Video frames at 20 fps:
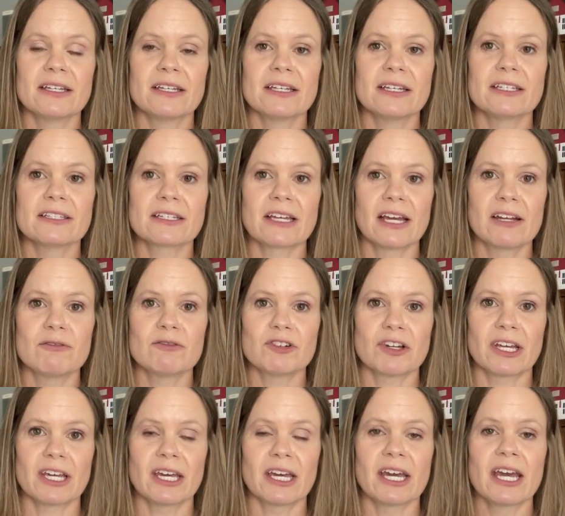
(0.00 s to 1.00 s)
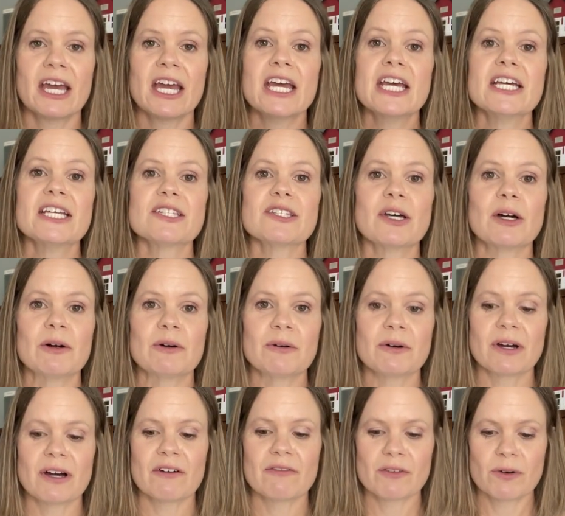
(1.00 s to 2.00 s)
is kind of tricky. So
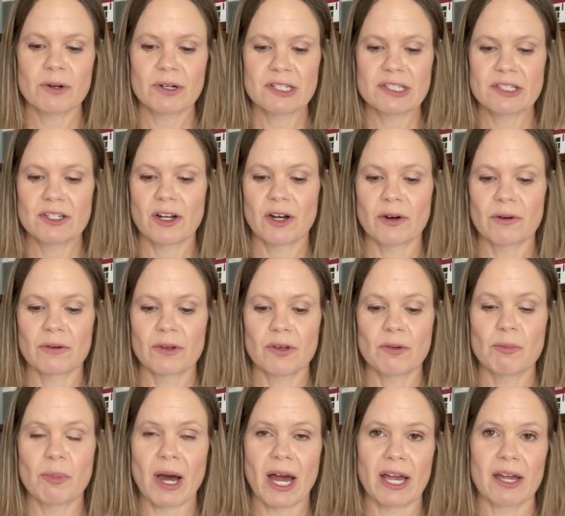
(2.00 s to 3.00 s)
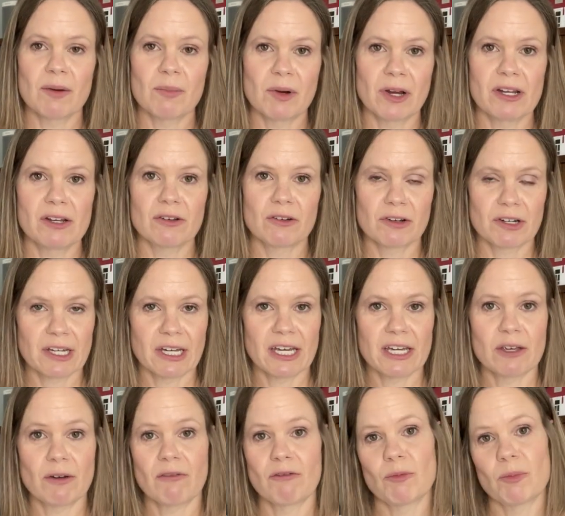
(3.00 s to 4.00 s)
of course, you buy a brand new Cricut,
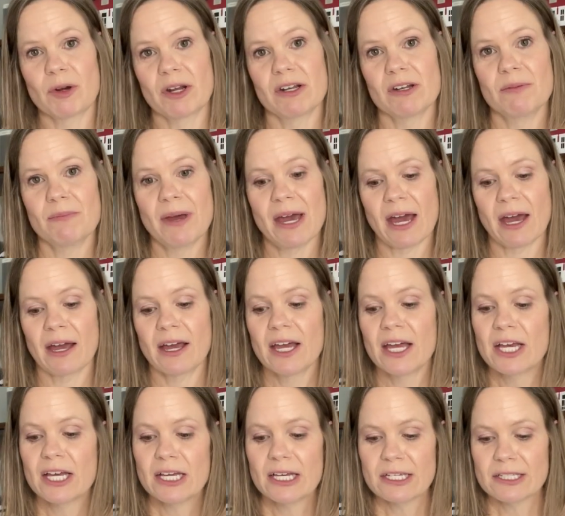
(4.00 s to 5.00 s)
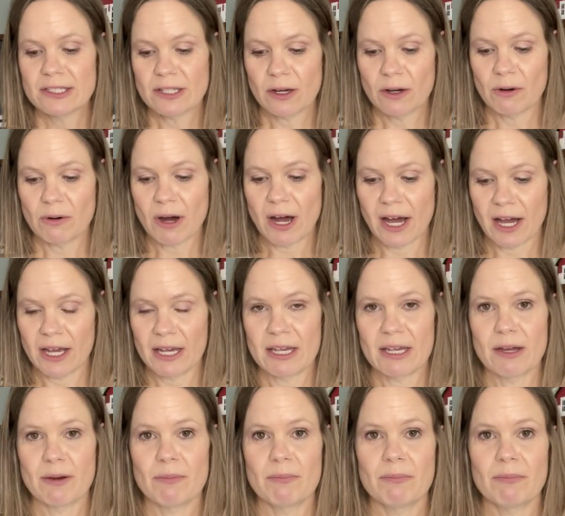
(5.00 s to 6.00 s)
you have a brand new mat. So
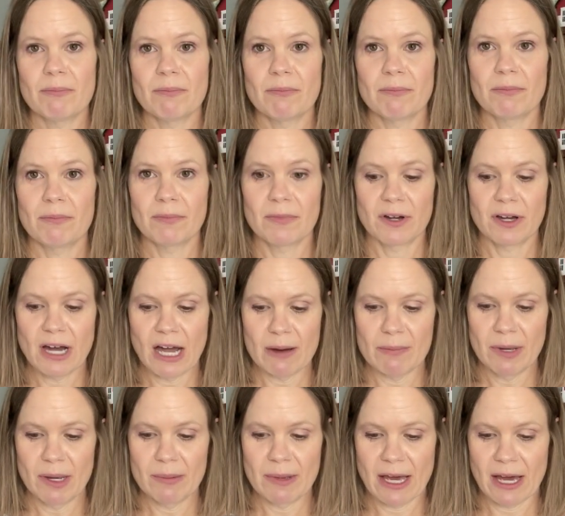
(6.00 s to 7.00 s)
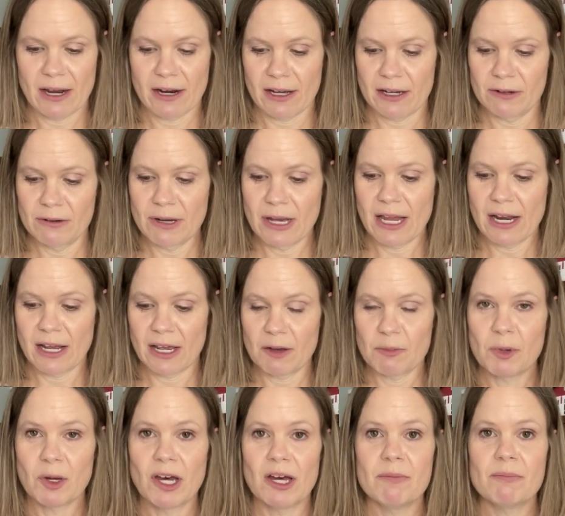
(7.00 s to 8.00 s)
I got my mat out and I
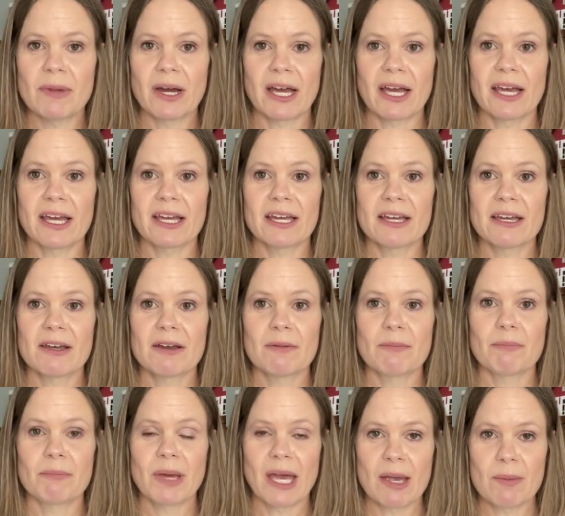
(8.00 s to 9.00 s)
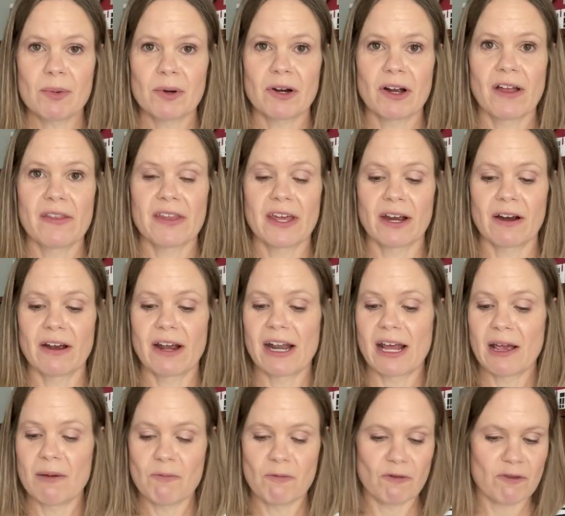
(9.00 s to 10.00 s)
put my paper on there and
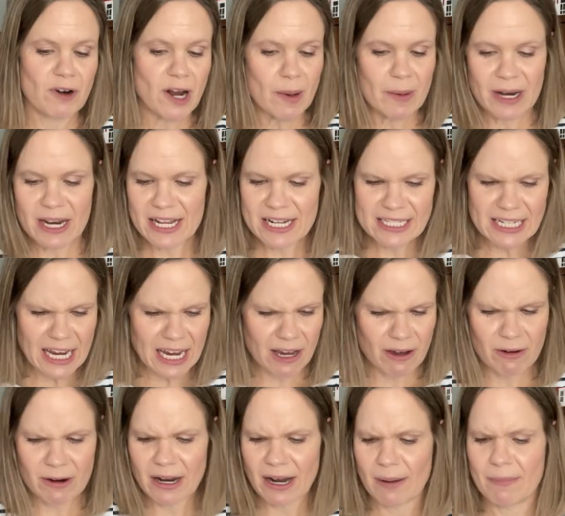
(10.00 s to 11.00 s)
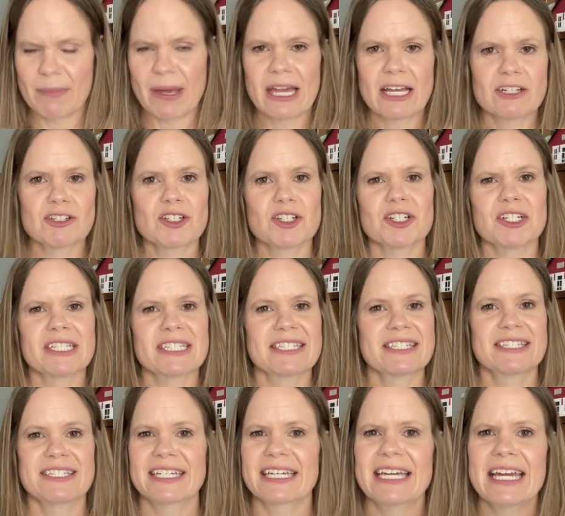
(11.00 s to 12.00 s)
I'm rubbing it down. I'm making sure it's
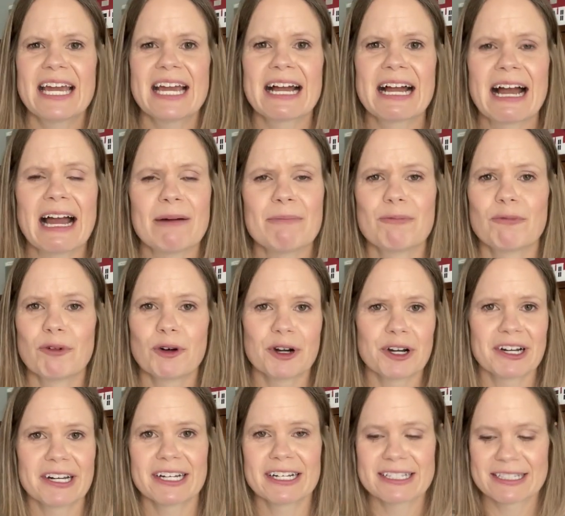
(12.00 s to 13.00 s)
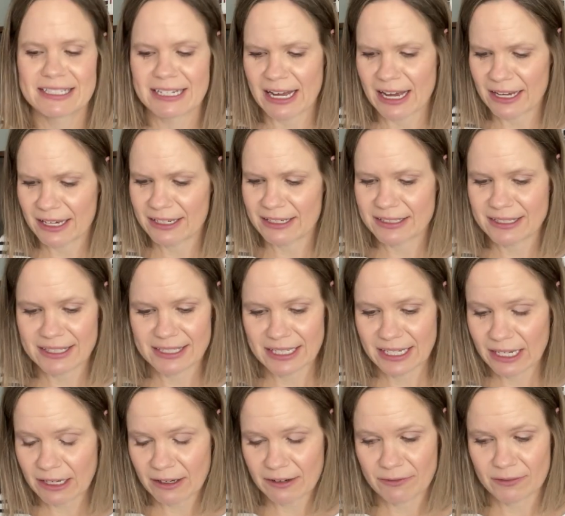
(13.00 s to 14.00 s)
sticking. I'm worried it's not gonna
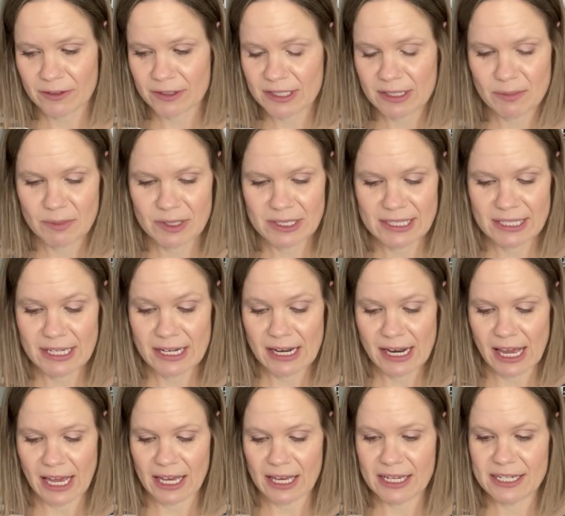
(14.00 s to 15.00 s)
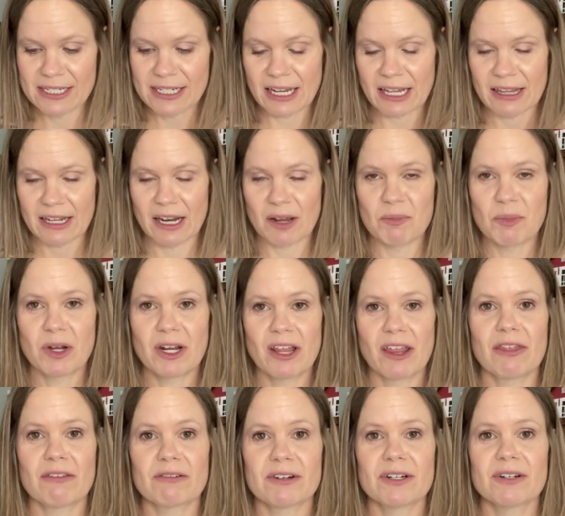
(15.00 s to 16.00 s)
stick for some reason. And then I put
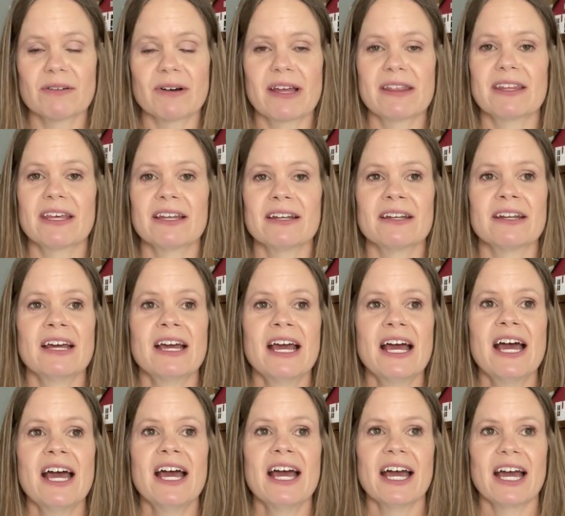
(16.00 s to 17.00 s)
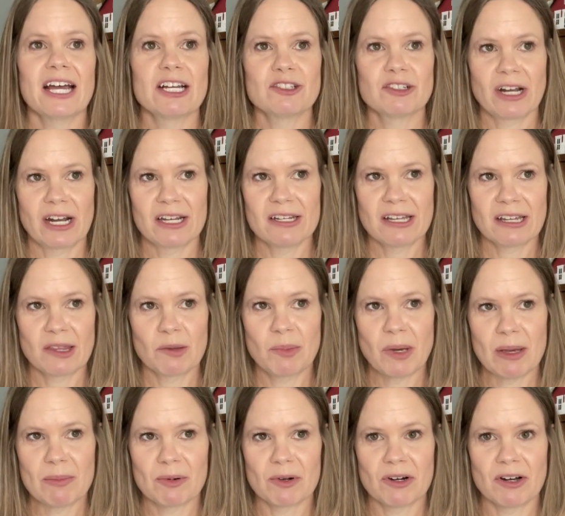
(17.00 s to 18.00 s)
it through and then I try to take the
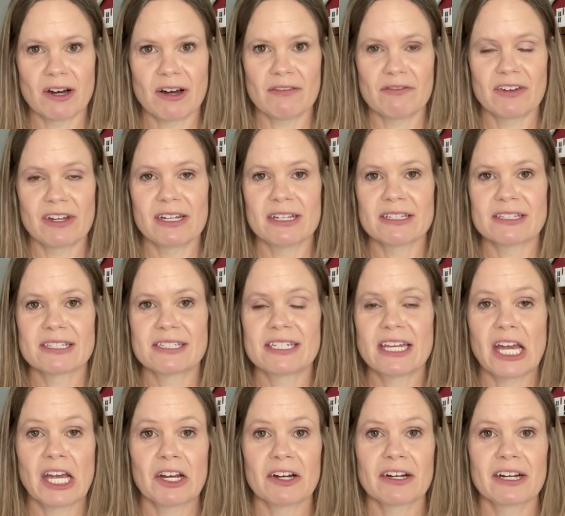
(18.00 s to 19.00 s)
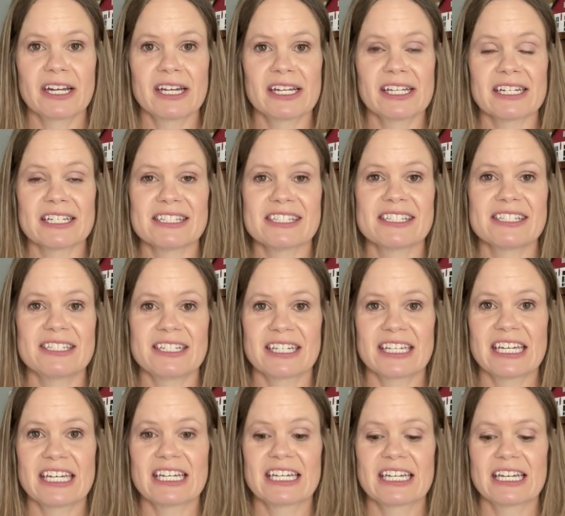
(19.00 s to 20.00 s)
paper off and it's tearing and it's
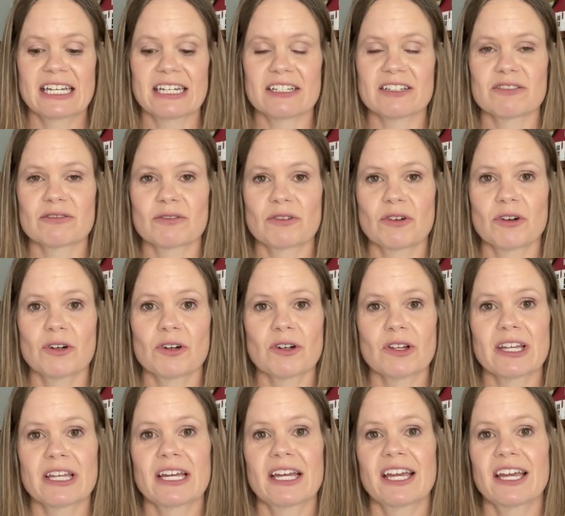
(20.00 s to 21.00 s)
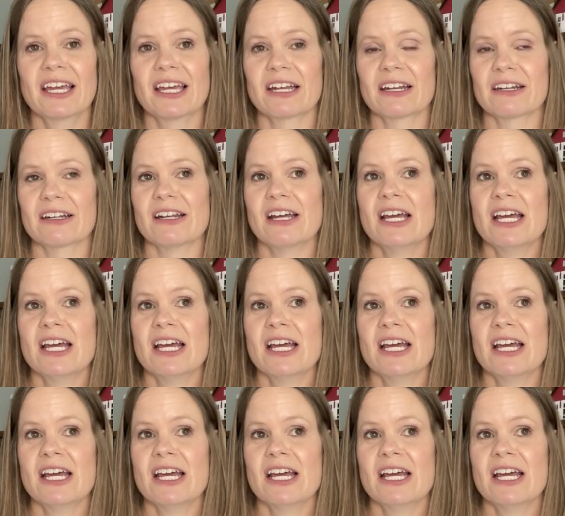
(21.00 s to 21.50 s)
sticking and it's curling and